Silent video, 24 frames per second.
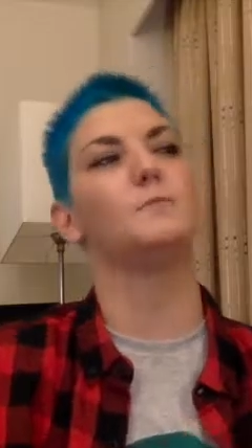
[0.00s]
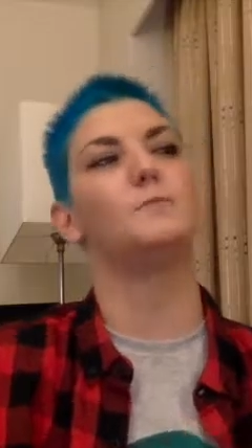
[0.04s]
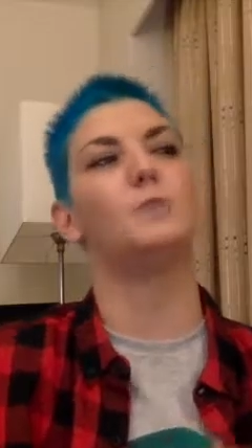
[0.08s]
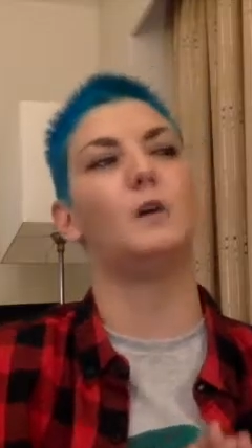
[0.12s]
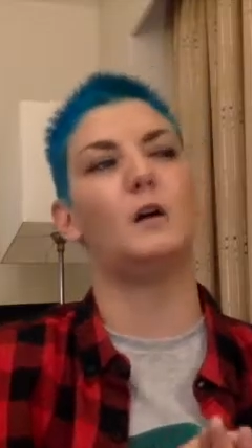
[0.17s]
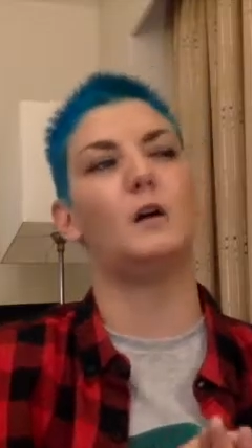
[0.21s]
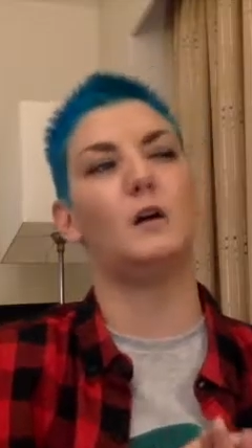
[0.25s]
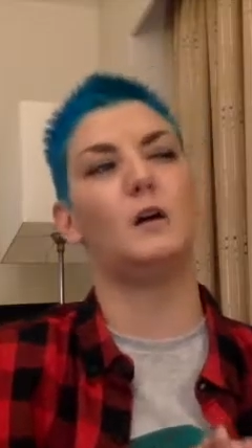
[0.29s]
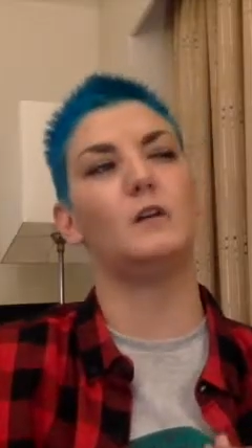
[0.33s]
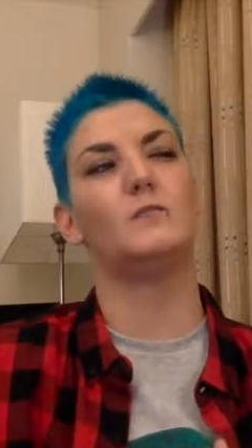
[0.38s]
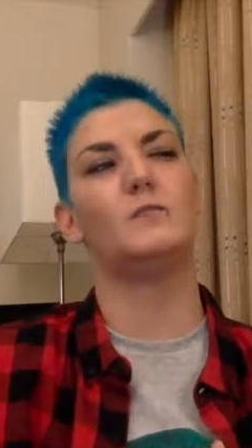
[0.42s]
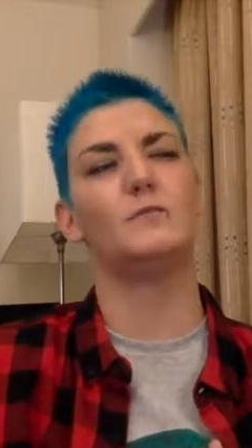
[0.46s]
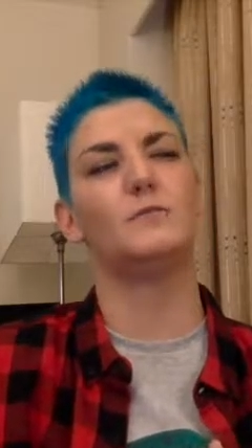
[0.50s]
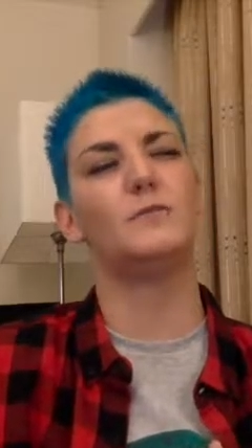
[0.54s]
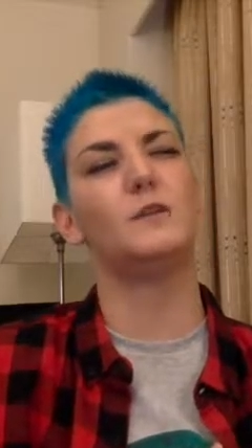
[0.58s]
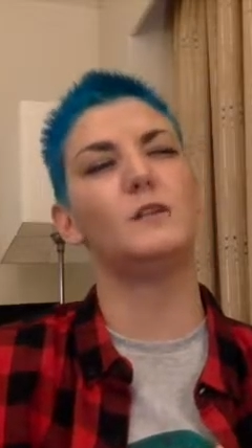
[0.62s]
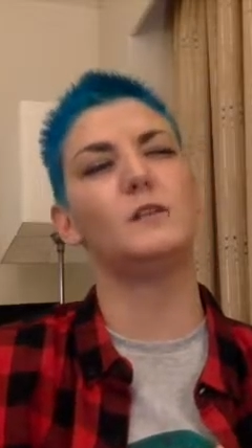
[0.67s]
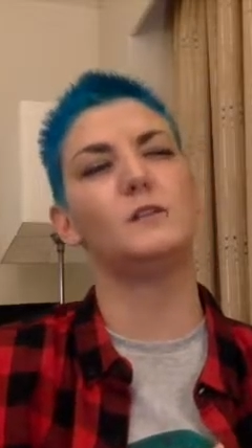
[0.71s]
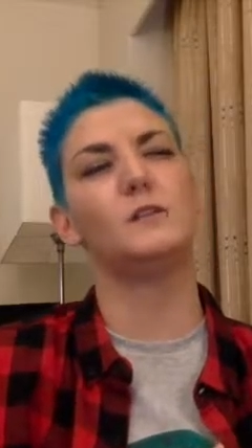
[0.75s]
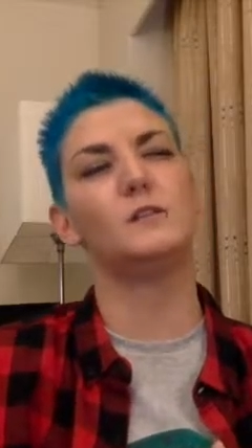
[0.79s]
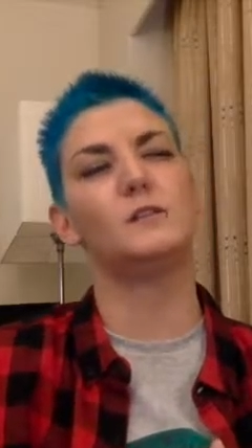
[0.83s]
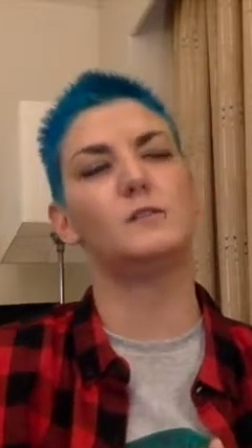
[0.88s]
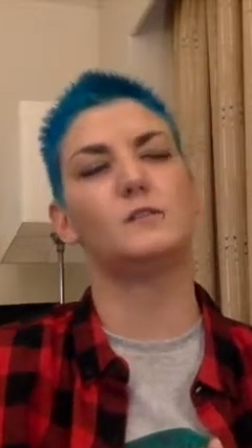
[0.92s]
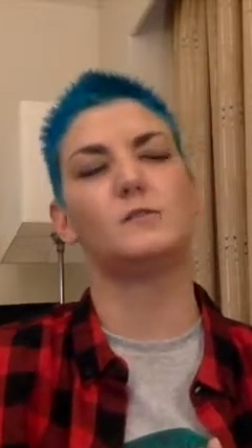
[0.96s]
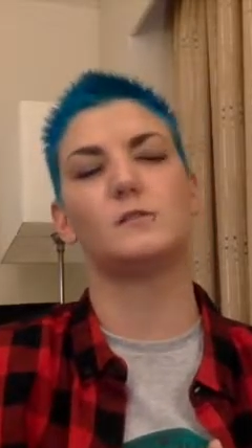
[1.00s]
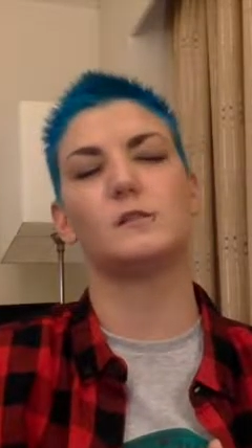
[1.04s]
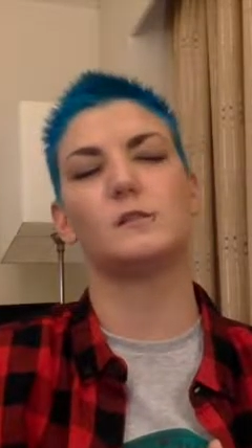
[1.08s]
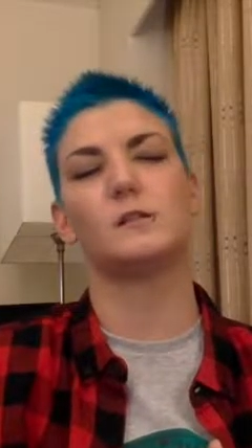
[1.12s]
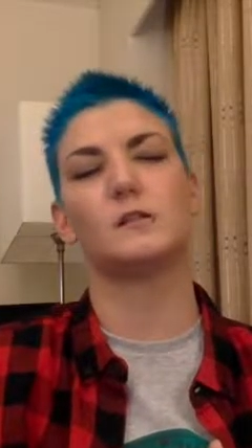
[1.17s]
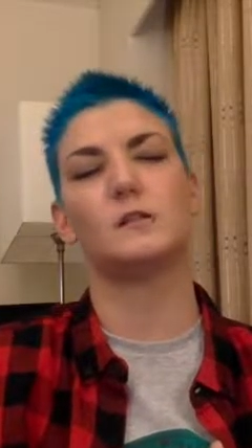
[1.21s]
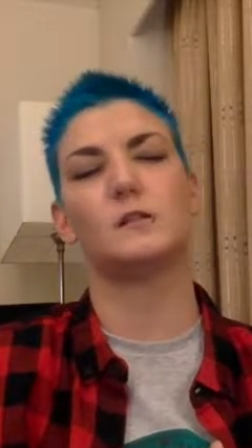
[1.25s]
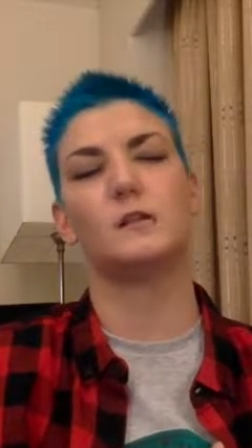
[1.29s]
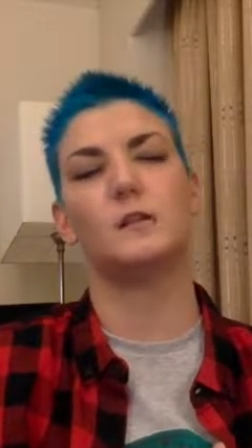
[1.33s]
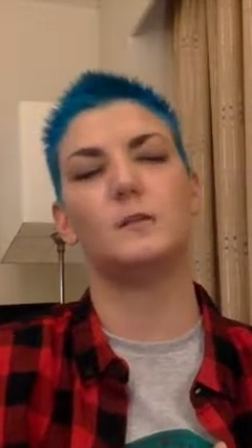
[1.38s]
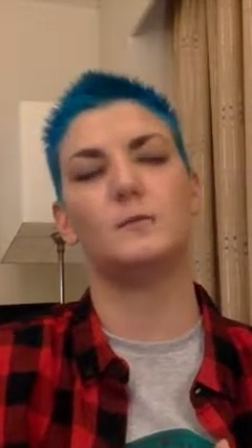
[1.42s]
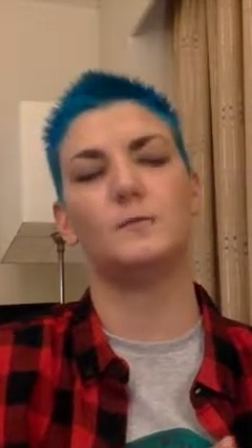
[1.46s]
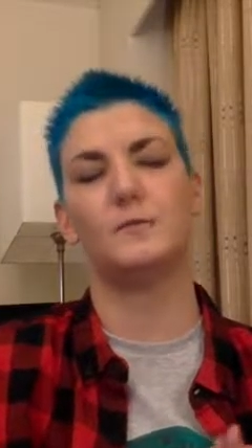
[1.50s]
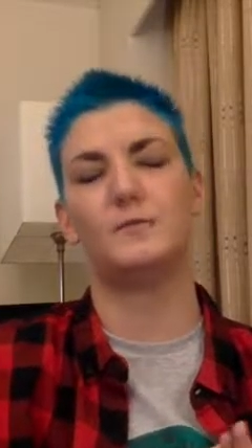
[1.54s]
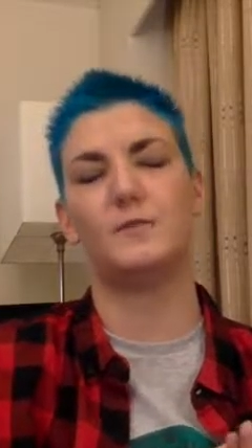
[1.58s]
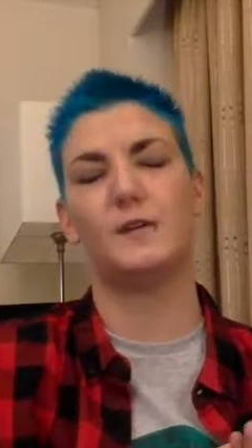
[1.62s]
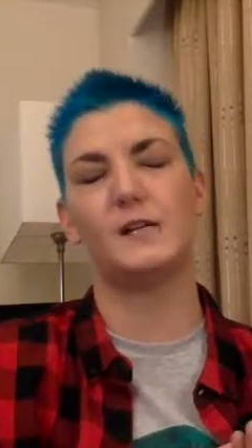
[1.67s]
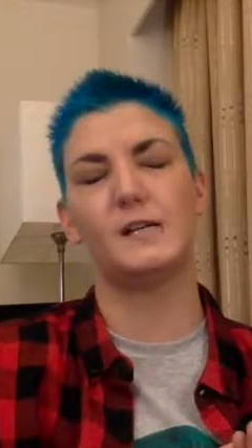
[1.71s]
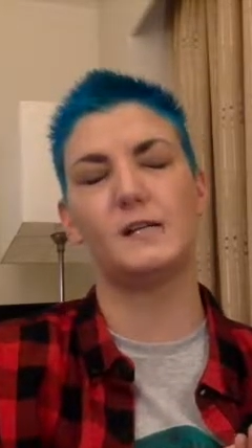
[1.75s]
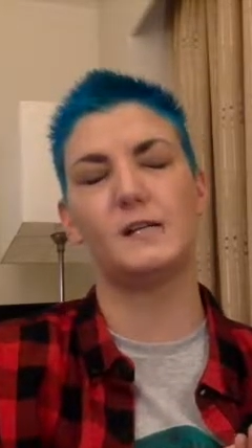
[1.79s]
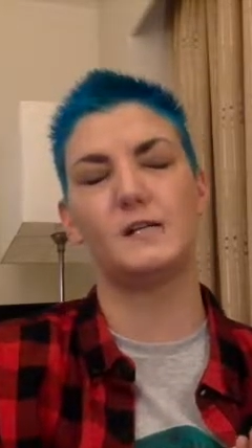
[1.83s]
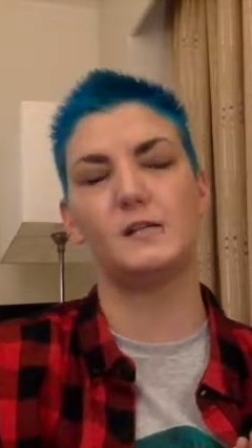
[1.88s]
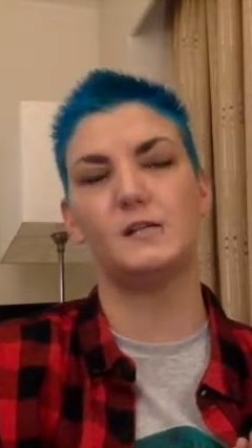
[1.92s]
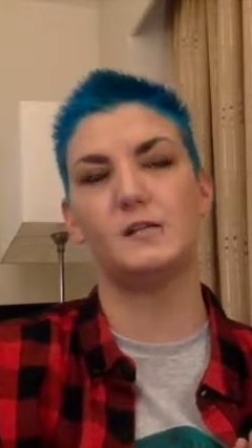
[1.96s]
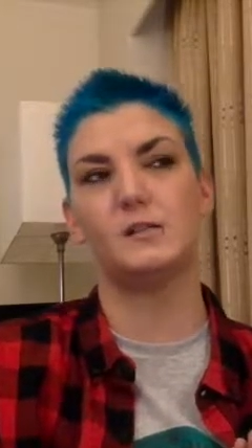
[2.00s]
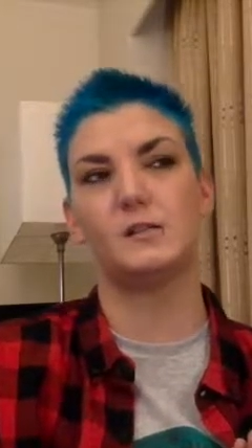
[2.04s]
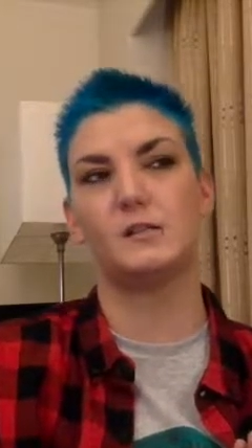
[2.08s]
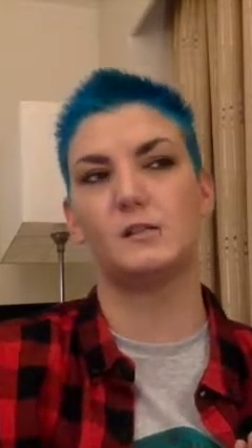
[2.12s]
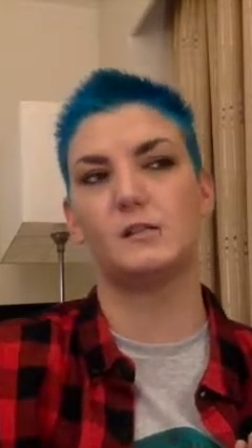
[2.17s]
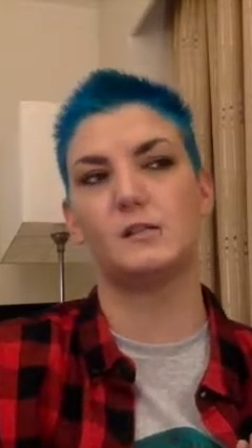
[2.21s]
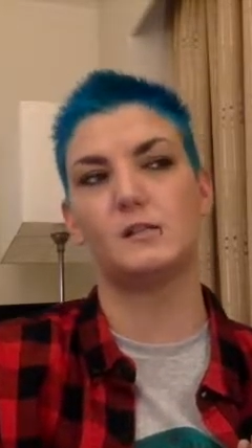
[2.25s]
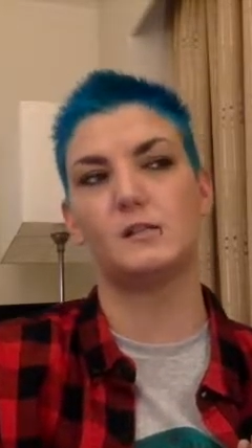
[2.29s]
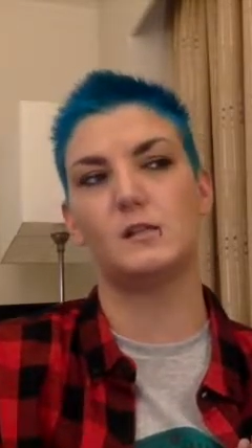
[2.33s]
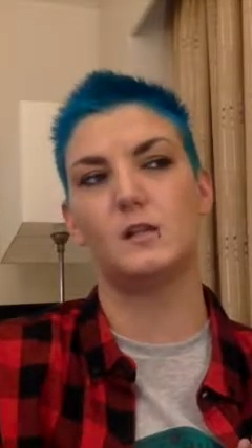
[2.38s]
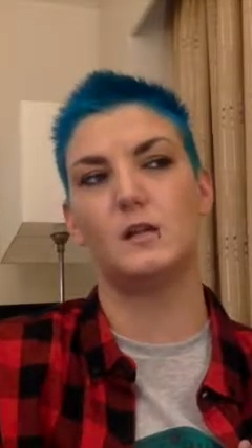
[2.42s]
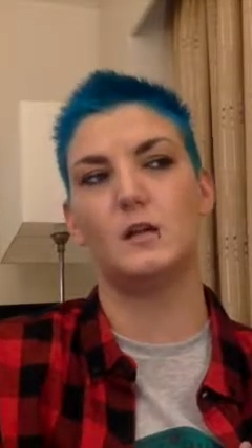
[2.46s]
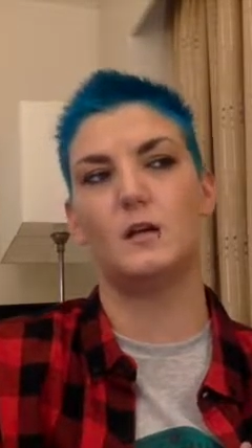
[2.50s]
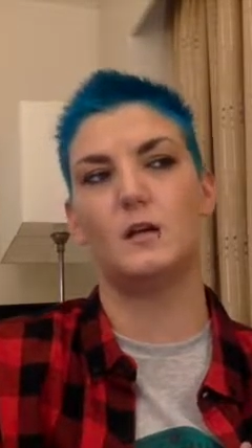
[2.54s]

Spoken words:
Revenge or Club Revenge?